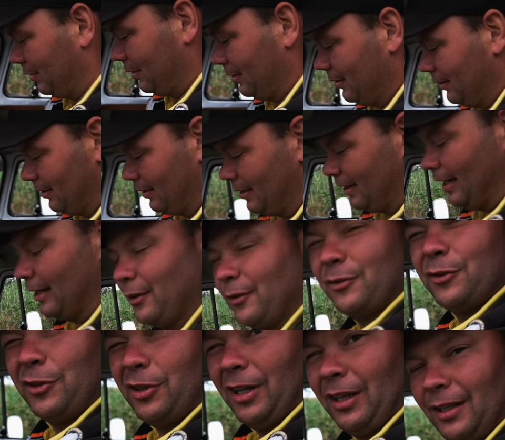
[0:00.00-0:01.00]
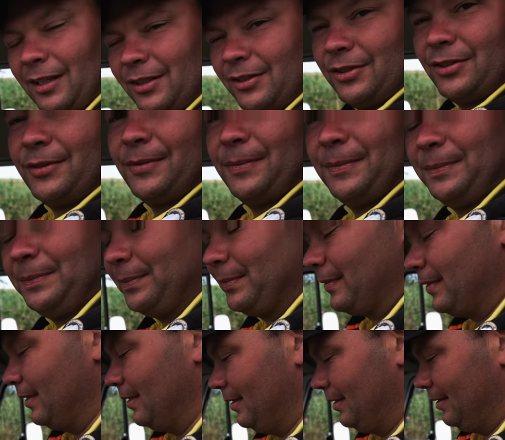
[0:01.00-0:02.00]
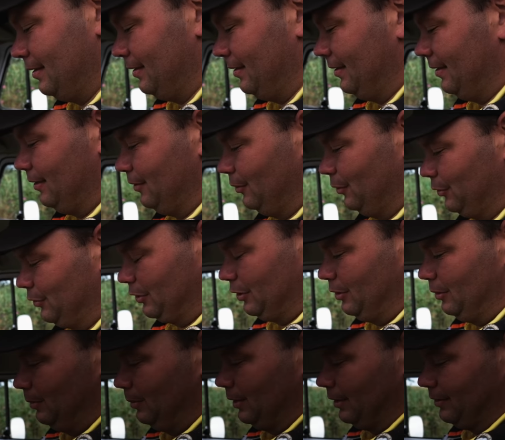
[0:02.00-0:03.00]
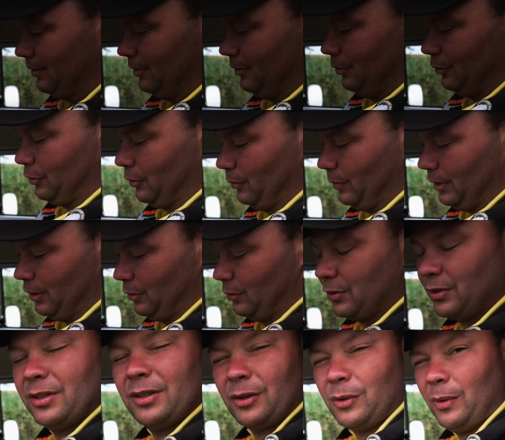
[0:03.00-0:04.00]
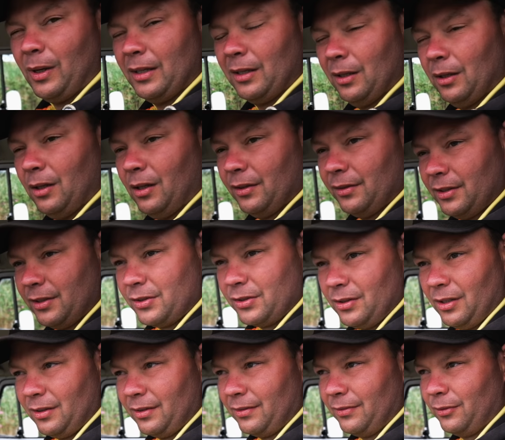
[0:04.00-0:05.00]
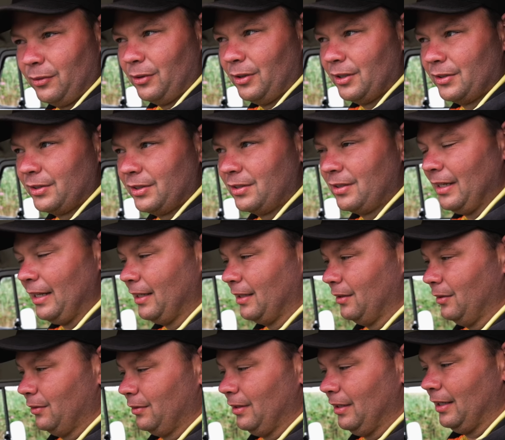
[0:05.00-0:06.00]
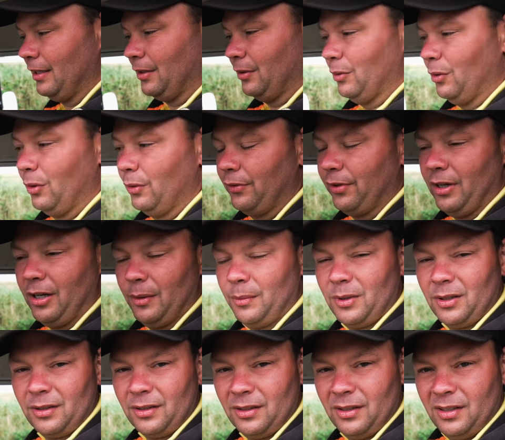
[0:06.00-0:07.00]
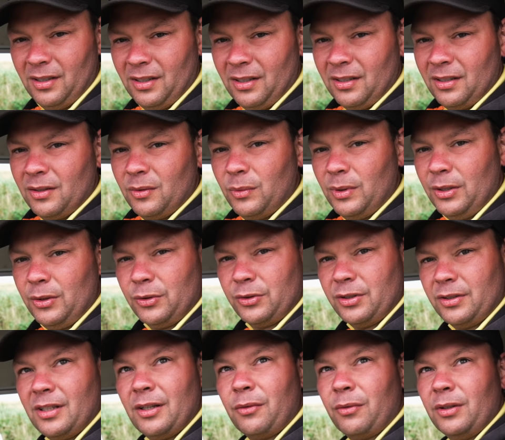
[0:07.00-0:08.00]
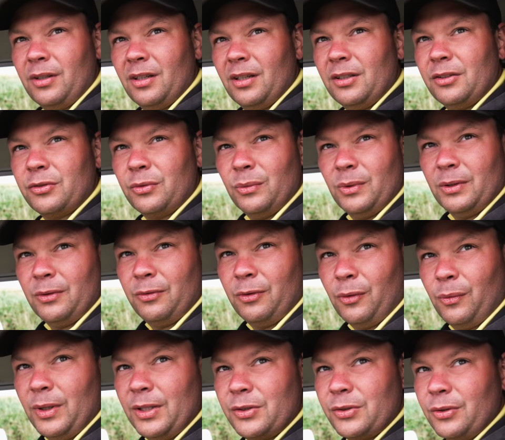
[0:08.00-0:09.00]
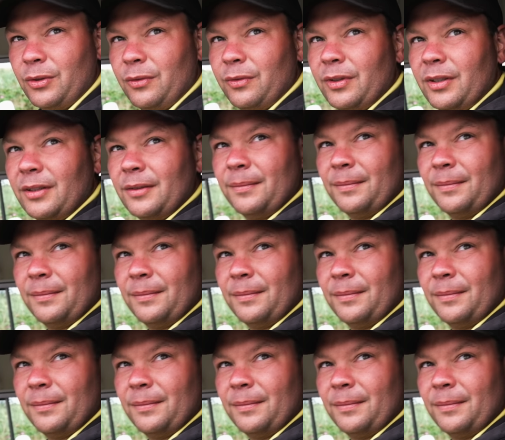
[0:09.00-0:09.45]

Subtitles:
a kind of challenge also, but also we use it quite a lot. It's not, for us, it's like not like an old timer. We use it every day for windsurfing.